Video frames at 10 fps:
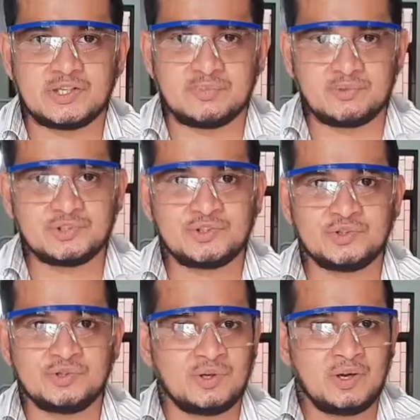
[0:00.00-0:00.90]
Supposed
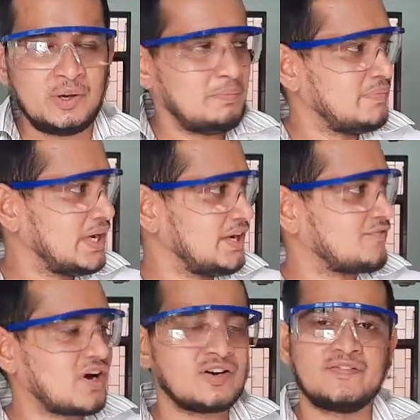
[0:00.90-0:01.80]
to be in
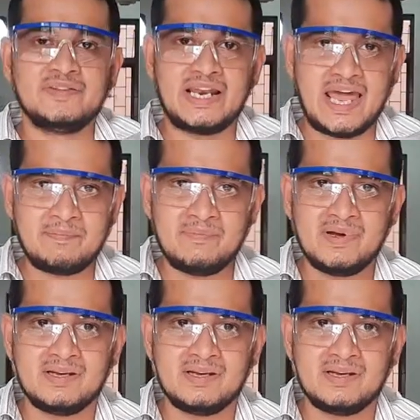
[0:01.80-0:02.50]
front of the lab